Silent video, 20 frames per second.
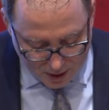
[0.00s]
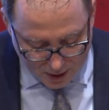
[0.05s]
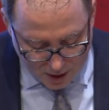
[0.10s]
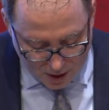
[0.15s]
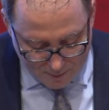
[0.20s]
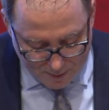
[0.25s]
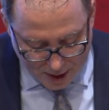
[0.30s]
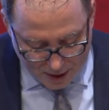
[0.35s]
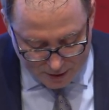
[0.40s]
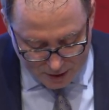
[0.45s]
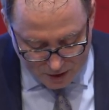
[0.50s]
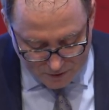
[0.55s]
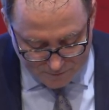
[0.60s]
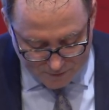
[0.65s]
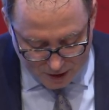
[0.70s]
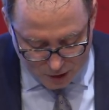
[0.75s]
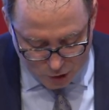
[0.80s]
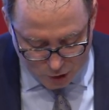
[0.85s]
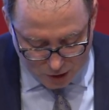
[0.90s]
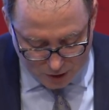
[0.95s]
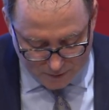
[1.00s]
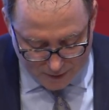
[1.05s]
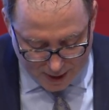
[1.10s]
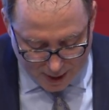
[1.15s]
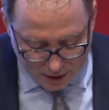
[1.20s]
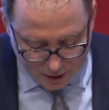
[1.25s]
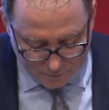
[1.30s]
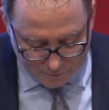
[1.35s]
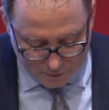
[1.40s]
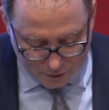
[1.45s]
about his finishing the
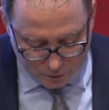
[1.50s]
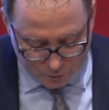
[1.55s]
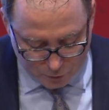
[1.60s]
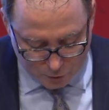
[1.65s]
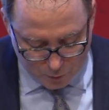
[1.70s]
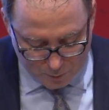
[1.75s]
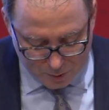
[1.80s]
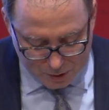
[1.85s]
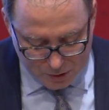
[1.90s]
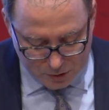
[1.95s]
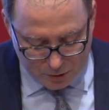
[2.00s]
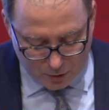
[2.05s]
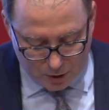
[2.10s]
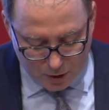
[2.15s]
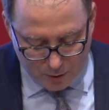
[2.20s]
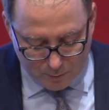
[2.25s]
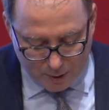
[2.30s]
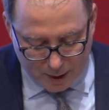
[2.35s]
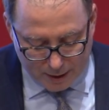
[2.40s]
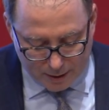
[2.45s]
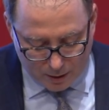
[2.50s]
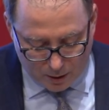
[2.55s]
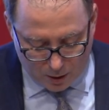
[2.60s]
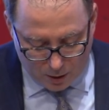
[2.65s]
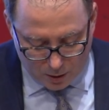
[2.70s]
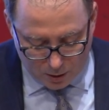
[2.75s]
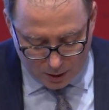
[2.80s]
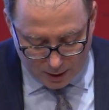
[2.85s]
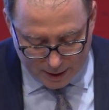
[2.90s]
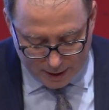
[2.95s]
elephant group started by
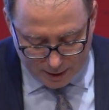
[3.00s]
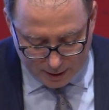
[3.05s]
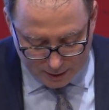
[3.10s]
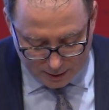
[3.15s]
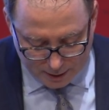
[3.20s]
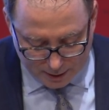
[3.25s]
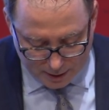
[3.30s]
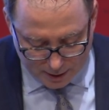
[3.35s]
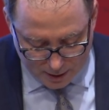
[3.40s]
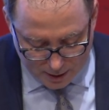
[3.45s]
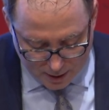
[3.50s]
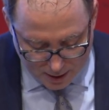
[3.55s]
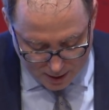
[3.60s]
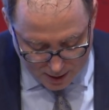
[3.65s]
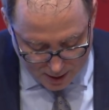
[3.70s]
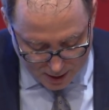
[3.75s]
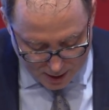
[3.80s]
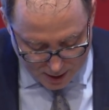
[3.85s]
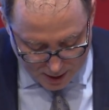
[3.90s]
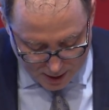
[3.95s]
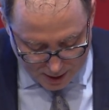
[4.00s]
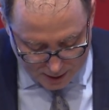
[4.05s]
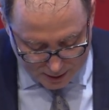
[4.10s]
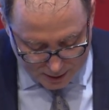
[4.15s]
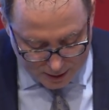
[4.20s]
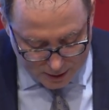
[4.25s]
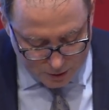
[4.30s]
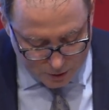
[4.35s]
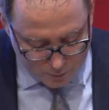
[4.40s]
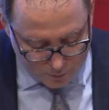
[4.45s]
Carl Akeley and
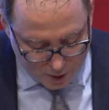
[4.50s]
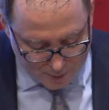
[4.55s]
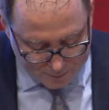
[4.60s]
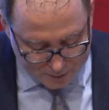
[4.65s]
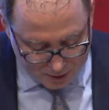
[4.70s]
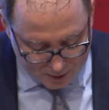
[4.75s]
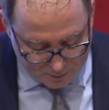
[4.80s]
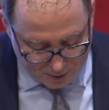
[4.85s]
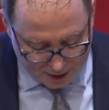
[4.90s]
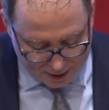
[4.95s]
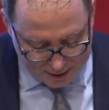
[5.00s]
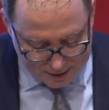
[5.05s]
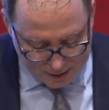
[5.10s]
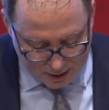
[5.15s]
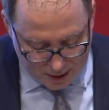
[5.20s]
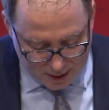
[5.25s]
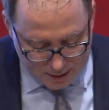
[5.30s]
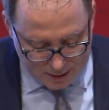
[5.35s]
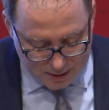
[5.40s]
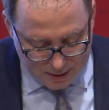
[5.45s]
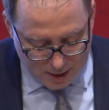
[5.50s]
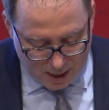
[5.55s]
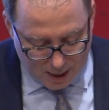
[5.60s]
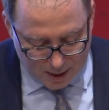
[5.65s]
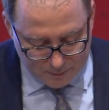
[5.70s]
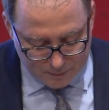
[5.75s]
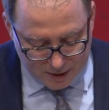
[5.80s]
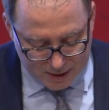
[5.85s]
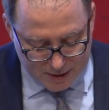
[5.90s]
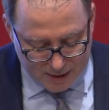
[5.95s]
interrupted by his
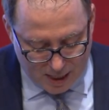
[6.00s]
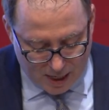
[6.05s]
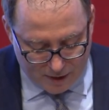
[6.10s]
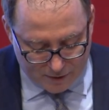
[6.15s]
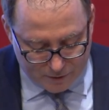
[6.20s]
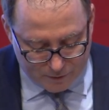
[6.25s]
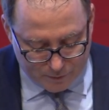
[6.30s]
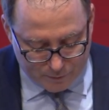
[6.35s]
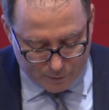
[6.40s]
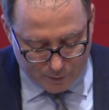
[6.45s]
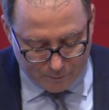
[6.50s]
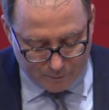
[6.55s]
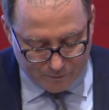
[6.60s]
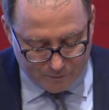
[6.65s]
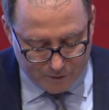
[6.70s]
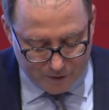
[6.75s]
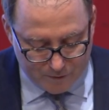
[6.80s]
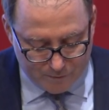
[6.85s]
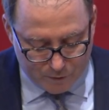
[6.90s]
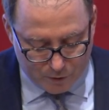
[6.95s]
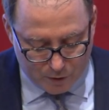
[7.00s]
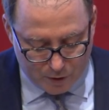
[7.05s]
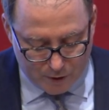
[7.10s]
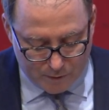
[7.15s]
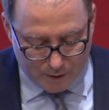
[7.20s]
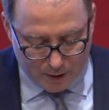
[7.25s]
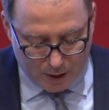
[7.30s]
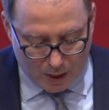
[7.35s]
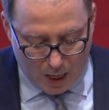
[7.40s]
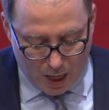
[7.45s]
untimely death from fever in
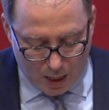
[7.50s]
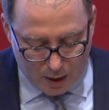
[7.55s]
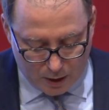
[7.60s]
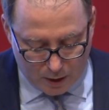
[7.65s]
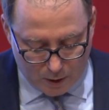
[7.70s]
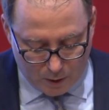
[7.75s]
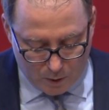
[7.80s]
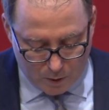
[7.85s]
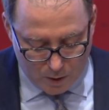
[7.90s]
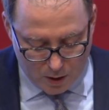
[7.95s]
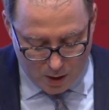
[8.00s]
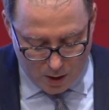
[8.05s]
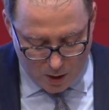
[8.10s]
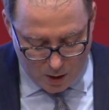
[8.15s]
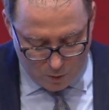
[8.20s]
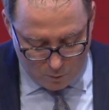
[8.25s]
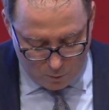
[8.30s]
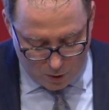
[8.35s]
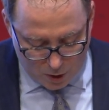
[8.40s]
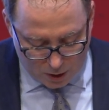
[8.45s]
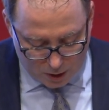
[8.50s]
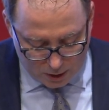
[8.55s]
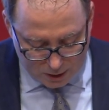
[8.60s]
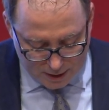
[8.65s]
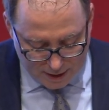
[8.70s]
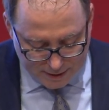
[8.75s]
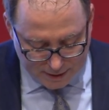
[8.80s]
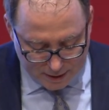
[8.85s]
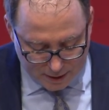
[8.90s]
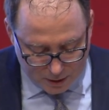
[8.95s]
the Congo while
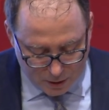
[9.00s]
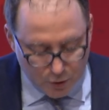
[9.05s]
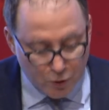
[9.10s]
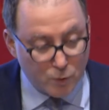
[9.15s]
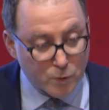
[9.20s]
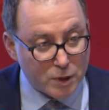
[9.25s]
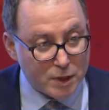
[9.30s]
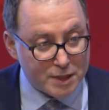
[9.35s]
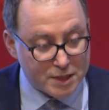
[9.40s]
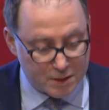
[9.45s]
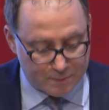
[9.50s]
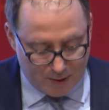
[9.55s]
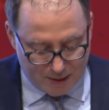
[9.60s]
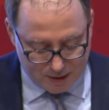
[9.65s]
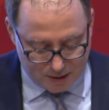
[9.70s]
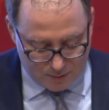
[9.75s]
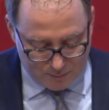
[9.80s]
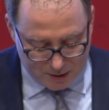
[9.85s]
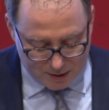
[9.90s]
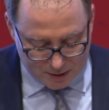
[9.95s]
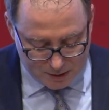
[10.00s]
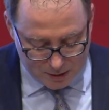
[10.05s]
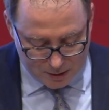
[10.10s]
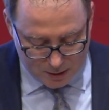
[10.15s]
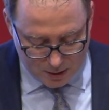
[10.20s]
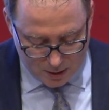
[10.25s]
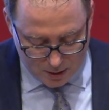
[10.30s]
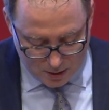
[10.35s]
collecting gorilla specimens